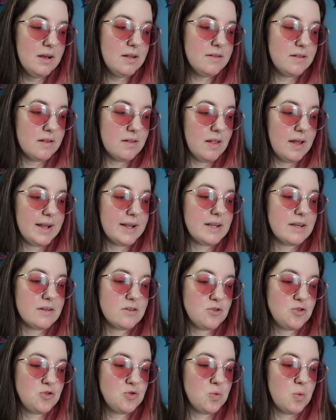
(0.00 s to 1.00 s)
the
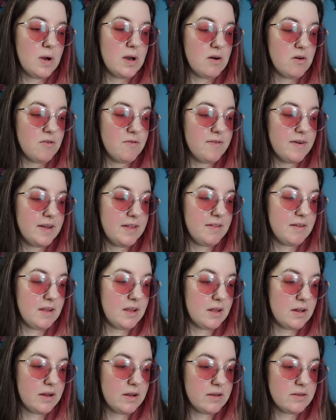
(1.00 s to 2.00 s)
12 I
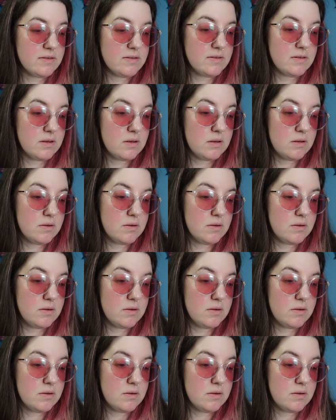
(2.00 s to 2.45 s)
think it is.